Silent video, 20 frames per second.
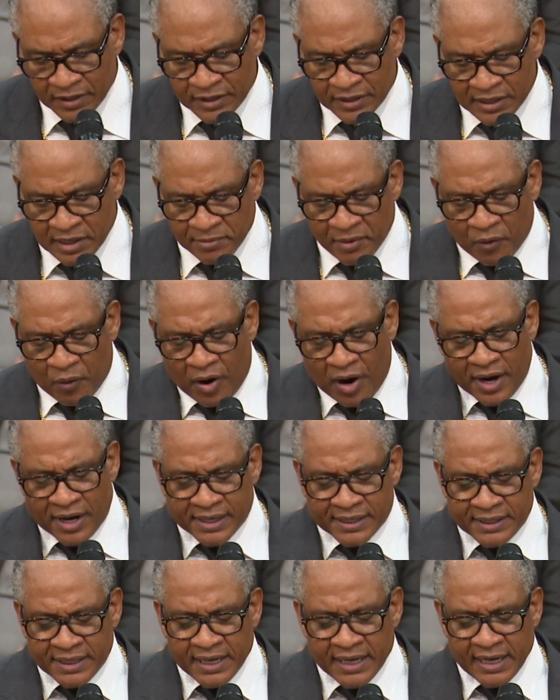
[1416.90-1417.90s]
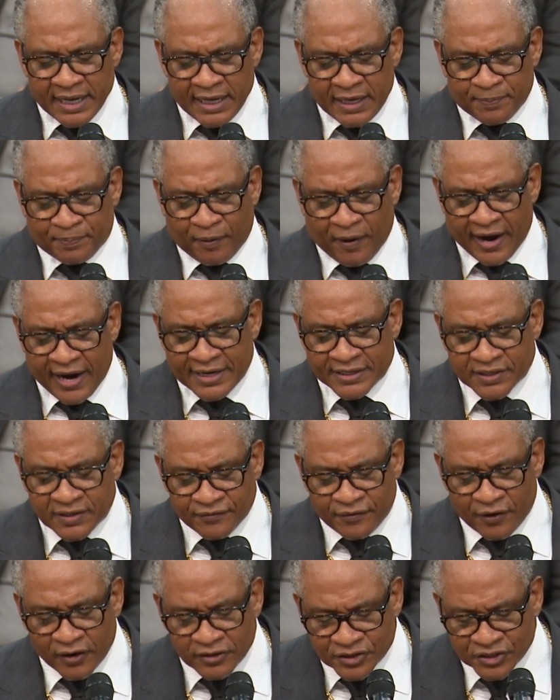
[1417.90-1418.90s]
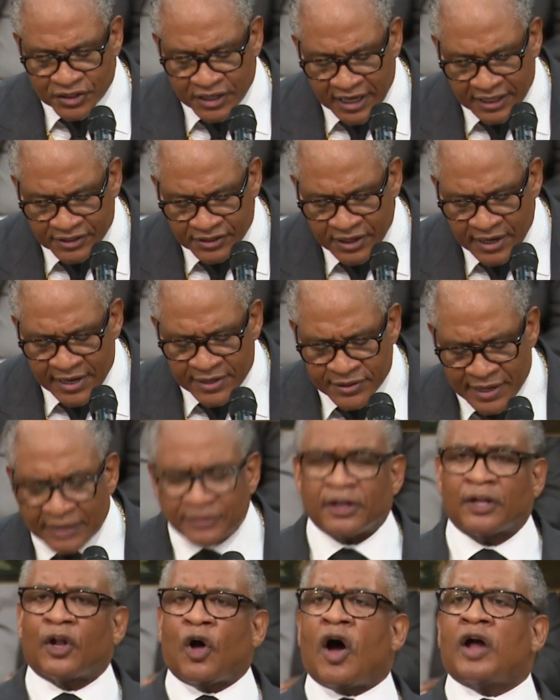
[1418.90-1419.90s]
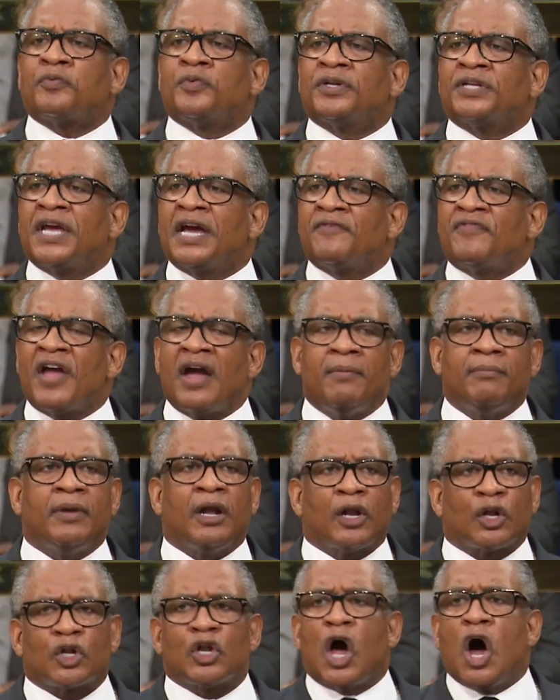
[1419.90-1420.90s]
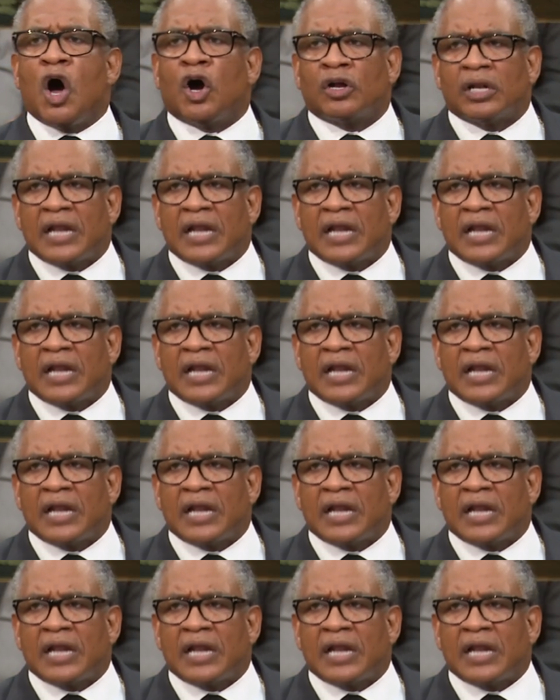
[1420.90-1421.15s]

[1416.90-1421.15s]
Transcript: Number one, he prays in verse 6 that the Lord would give him long